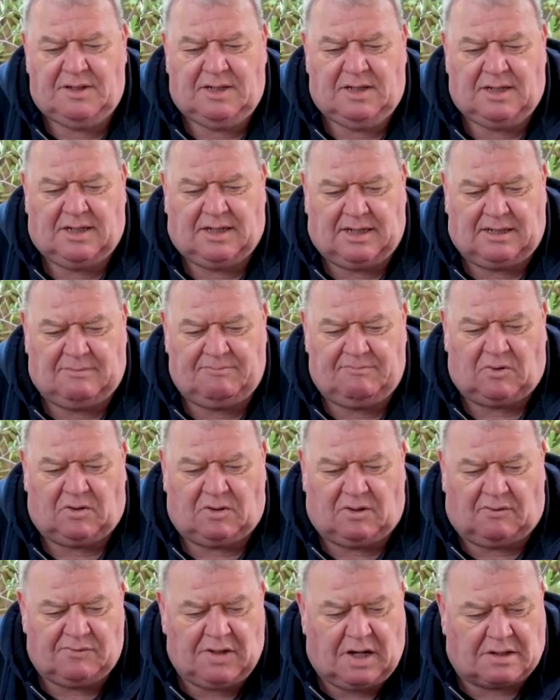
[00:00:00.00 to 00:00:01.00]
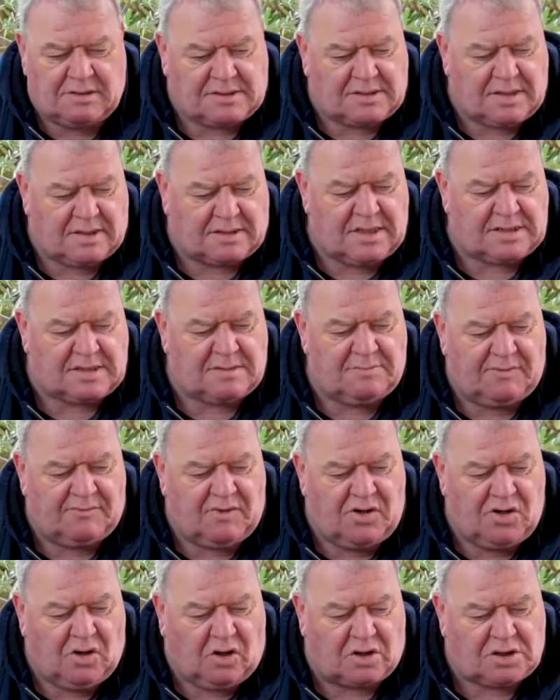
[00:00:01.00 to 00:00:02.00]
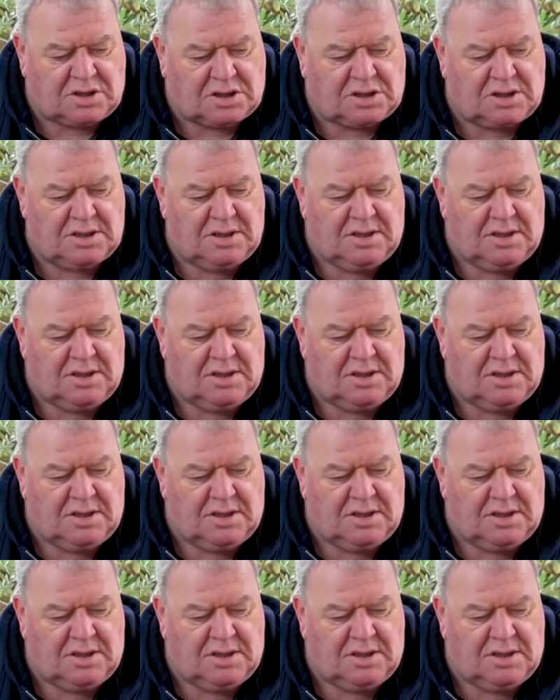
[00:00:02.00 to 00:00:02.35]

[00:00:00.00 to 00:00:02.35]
I've noticed that there's a bit of a notch